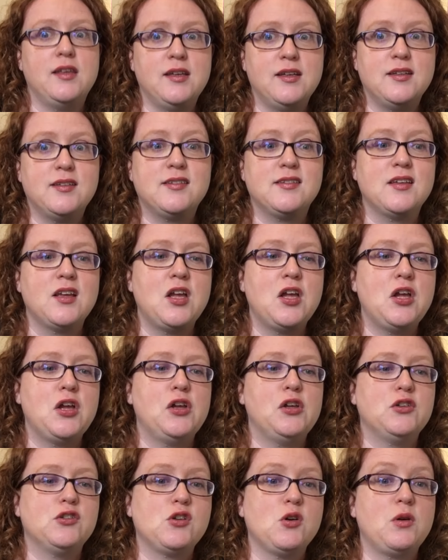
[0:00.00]
this.
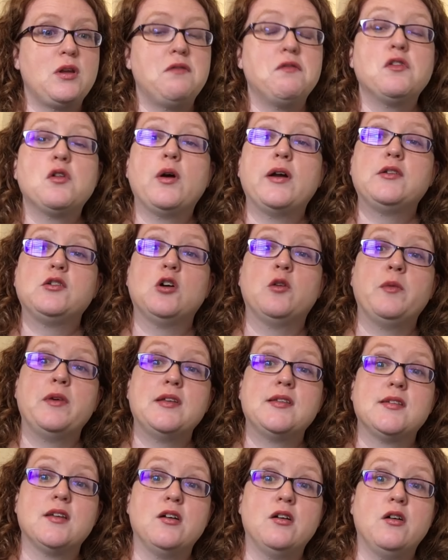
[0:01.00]
So even though I told
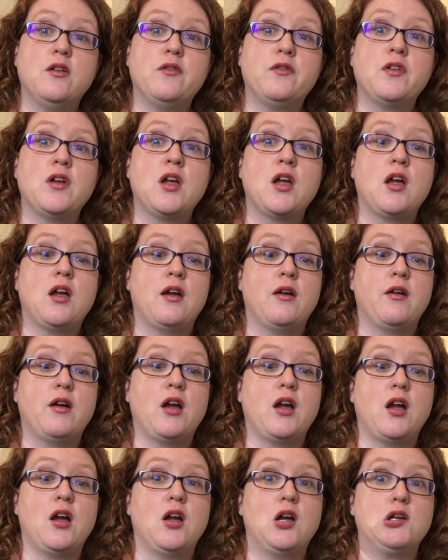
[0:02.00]
myself
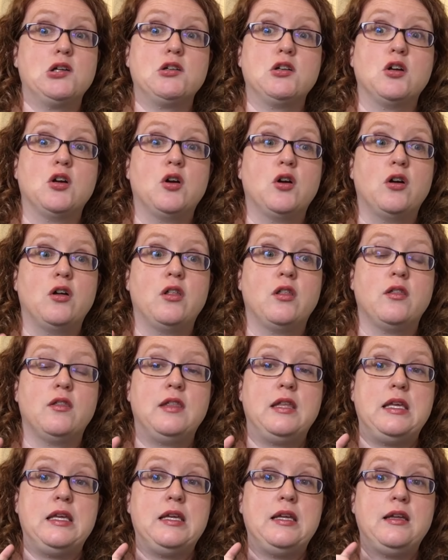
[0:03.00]

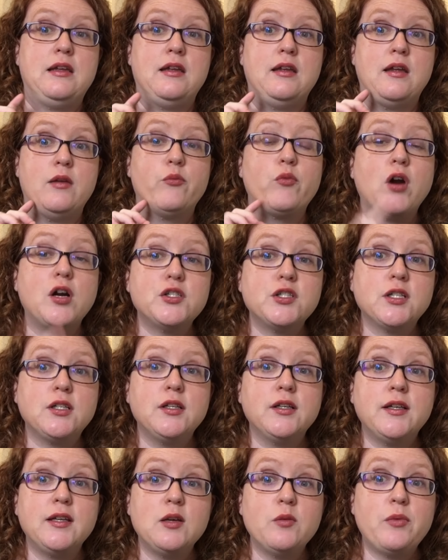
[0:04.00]
the Project
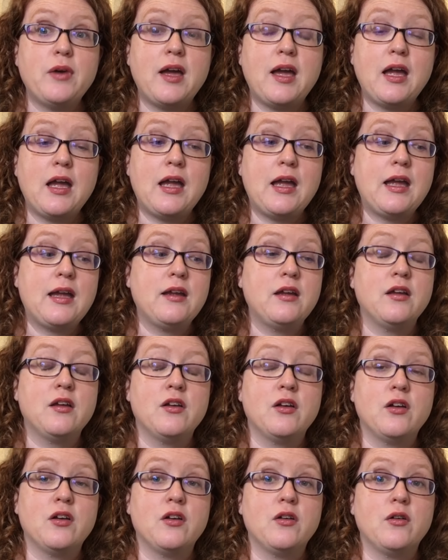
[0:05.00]
Lydia bag,
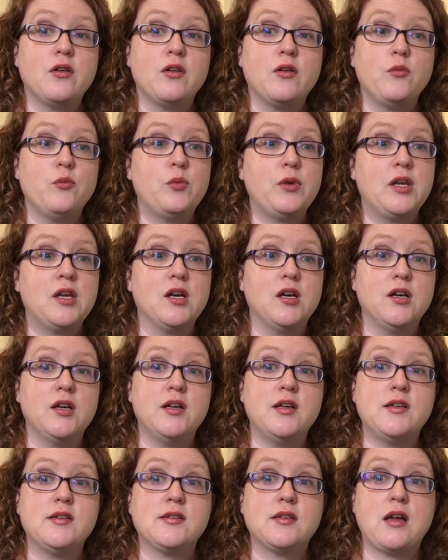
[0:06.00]

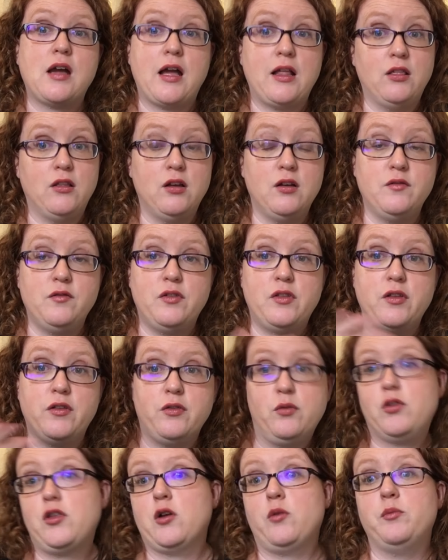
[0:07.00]
because I loved
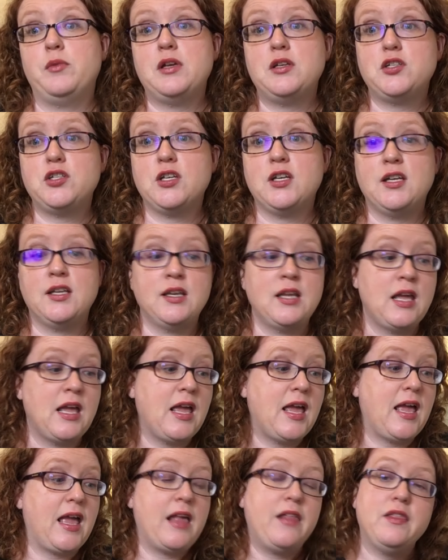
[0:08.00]
their mission,
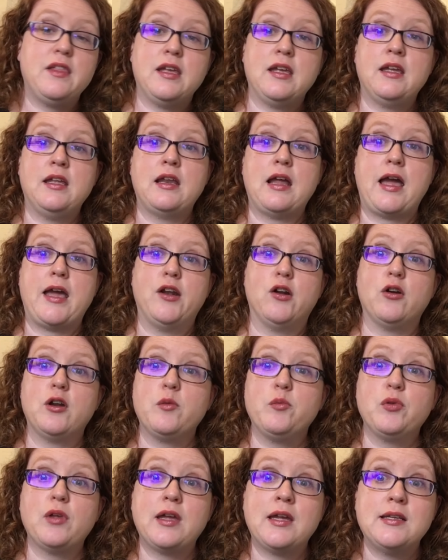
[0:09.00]
and then I'd already
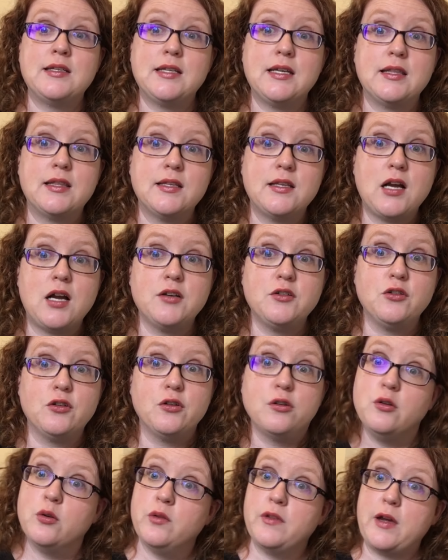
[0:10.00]
planned to get the Doctor
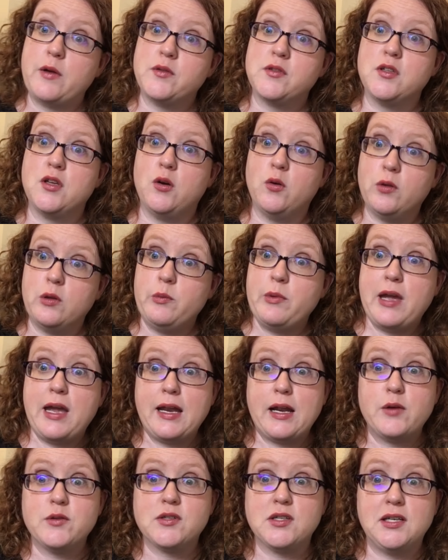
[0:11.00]
Who, and that was the only
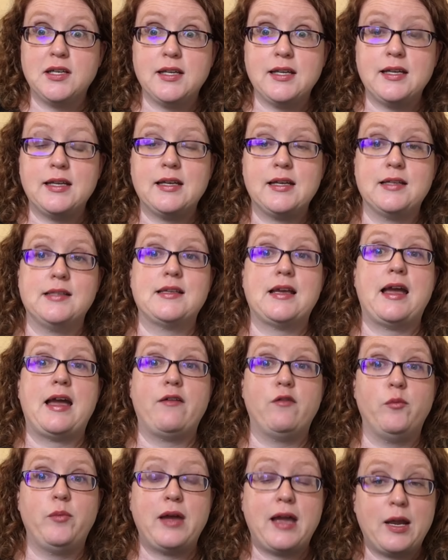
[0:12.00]
bag I was going to get because I
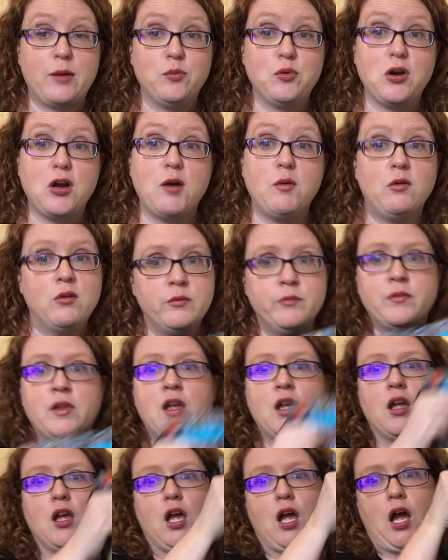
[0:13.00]
have a bag problem,
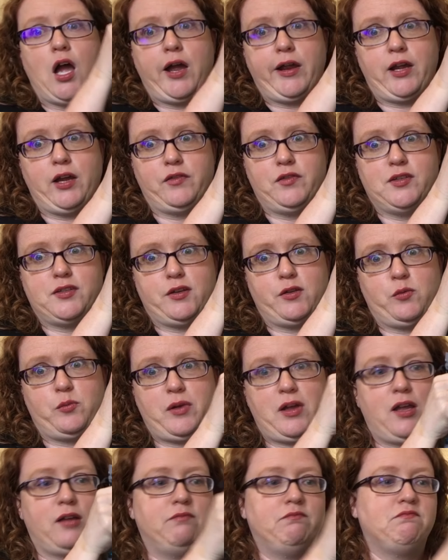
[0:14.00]
I got this other
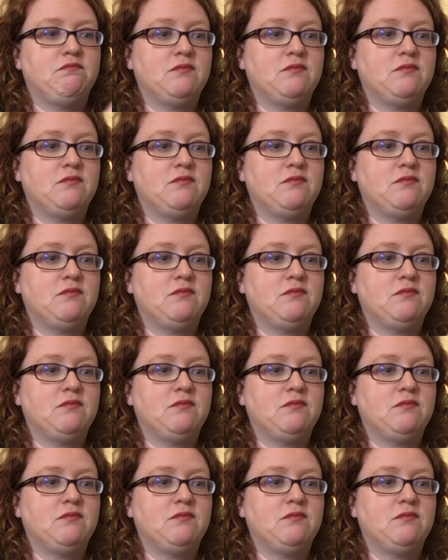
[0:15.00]
bag.